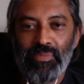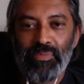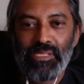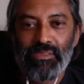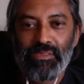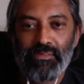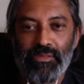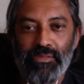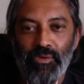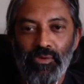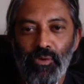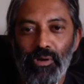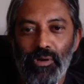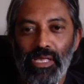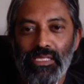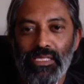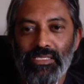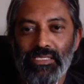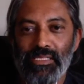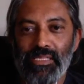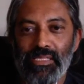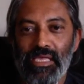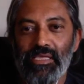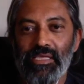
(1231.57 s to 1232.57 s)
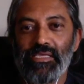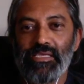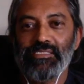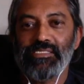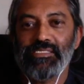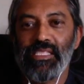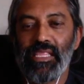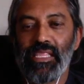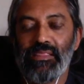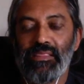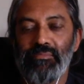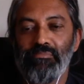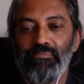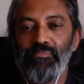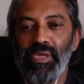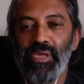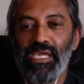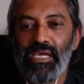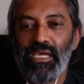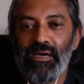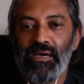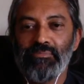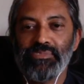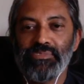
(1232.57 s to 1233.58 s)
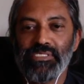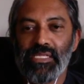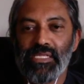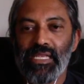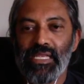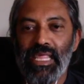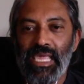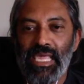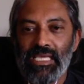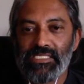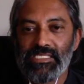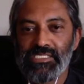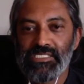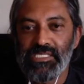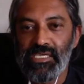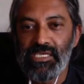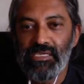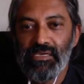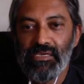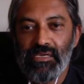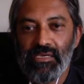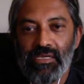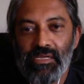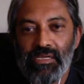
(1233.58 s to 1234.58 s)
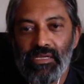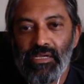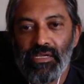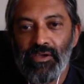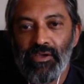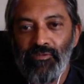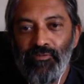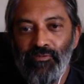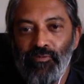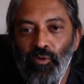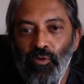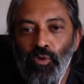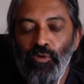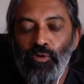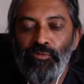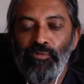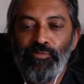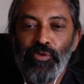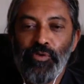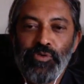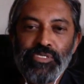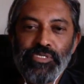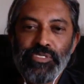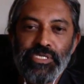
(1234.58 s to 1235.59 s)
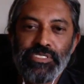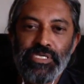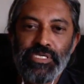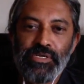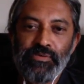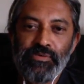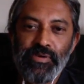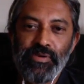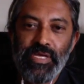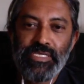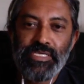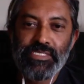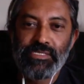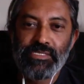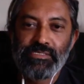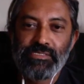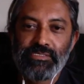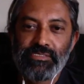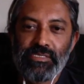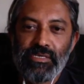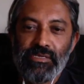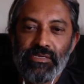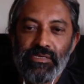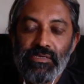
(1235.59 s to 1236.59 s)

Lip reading: But the whole idea is that becomes a legacy for future generations.